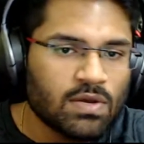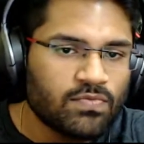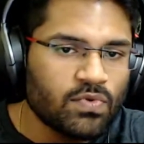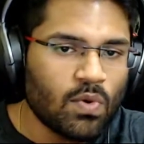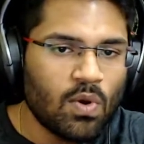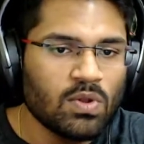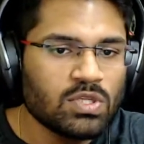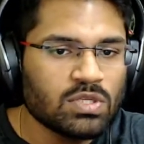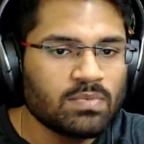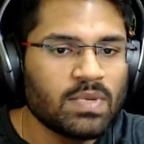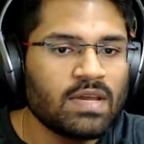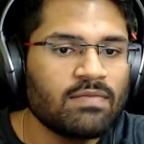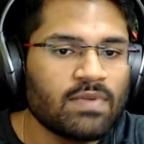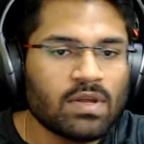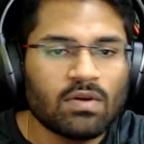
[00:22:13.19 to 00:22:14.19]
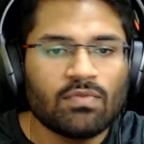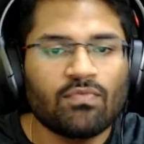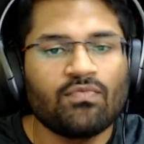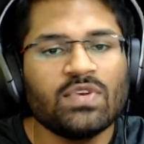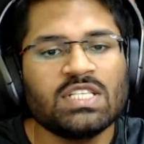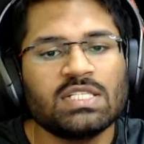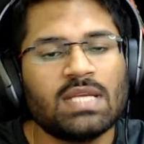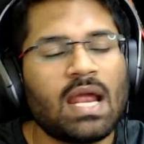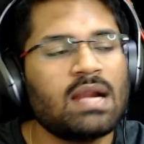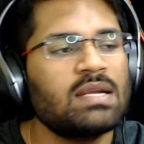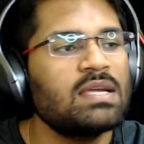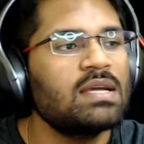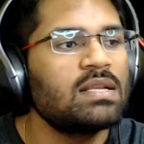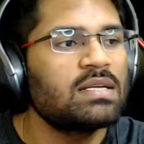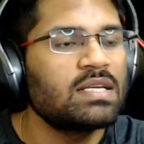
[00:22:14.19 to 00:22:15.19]
you have to also be aware of which
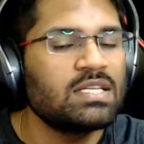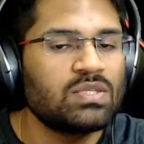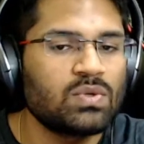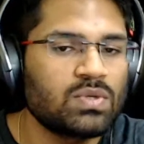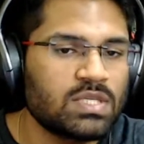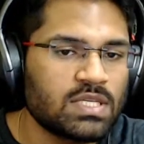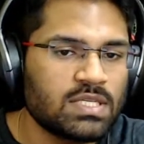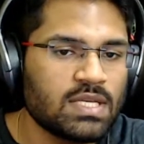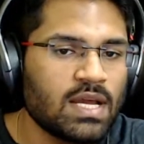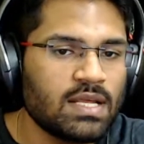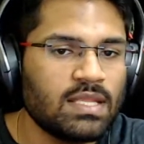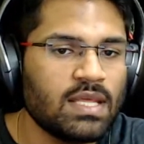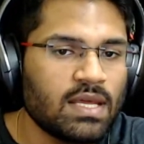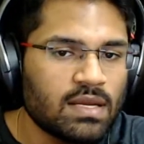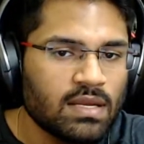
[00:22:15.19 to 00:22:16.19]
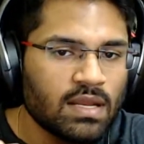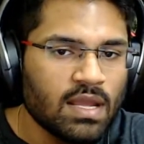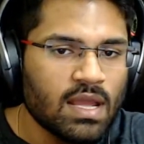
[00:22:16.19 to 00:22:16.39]
tactical resources are there.